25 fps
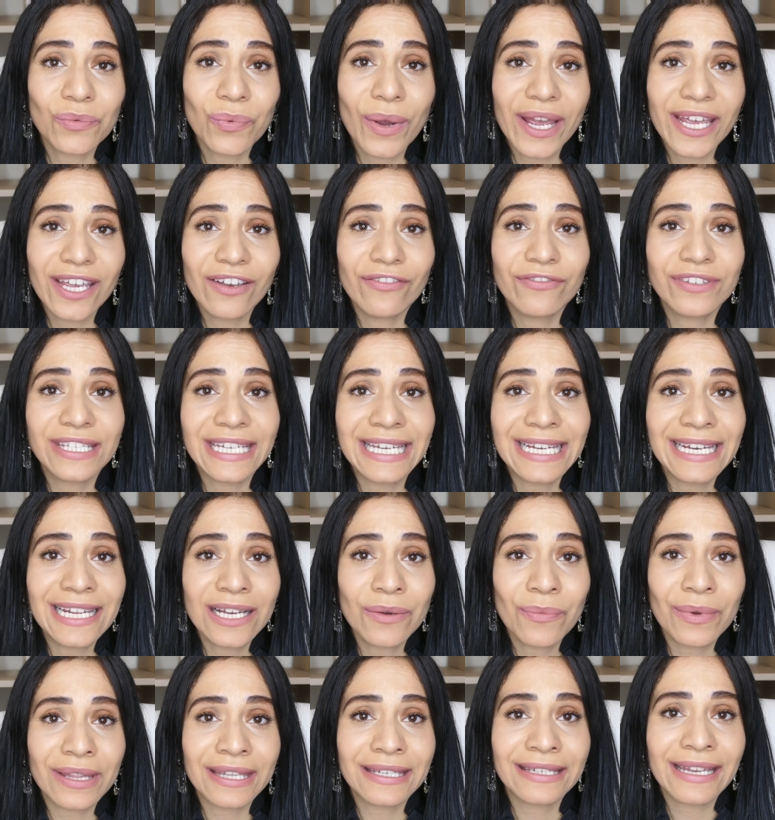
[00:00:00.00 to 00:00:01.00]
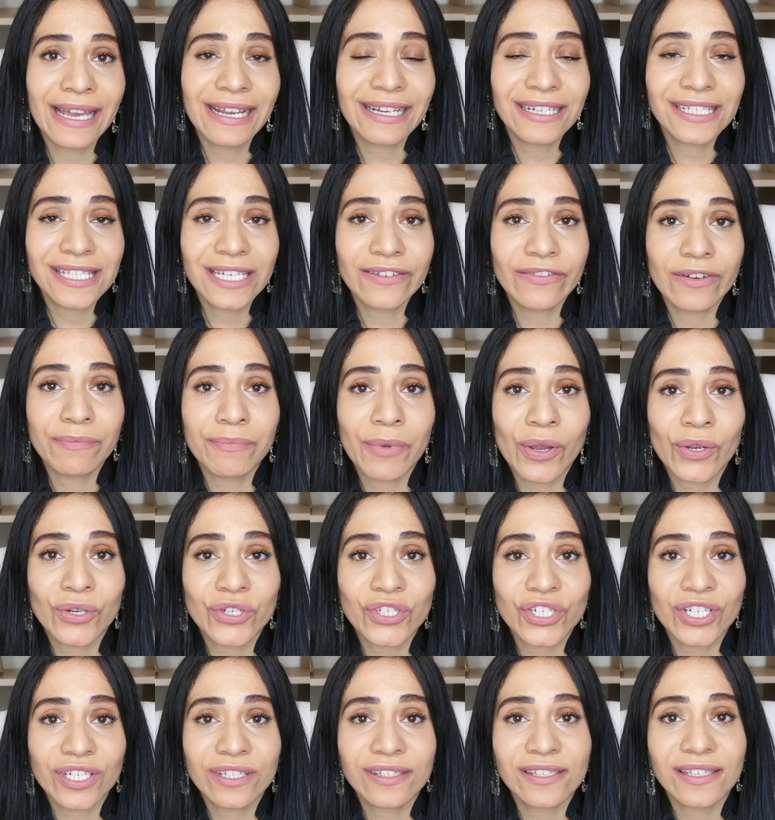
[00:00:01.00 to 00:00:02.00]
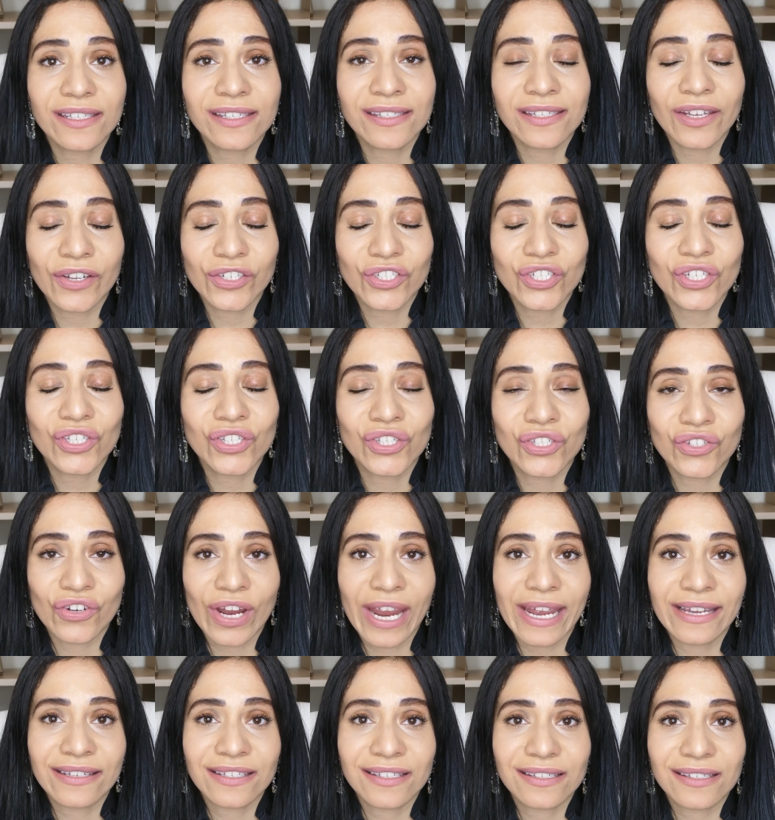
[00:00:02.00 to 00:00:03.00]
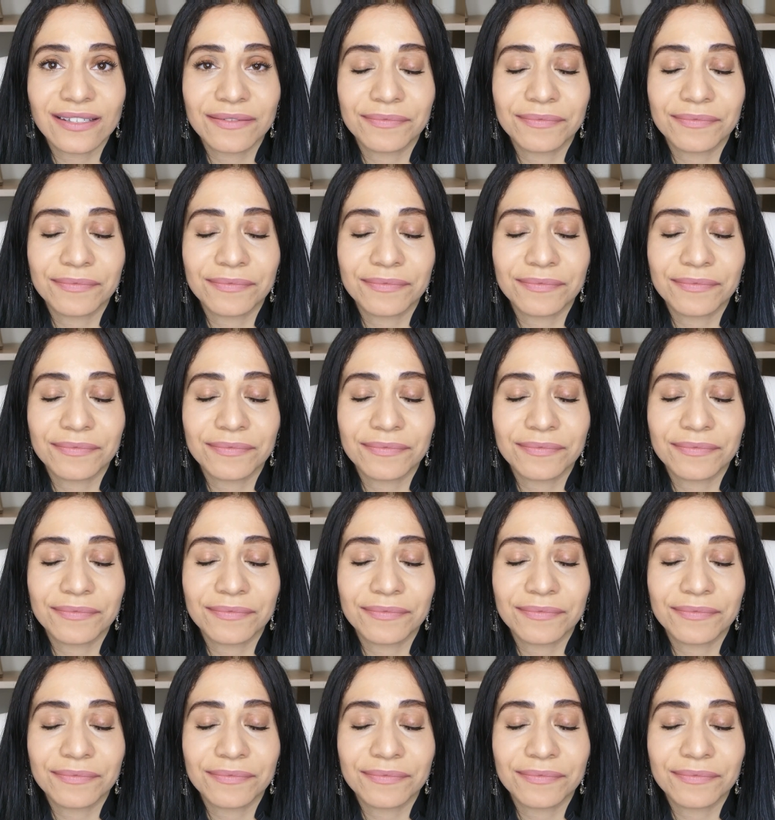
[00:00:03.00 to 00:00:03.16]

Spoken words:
way of dealing with negative emotions such as stress.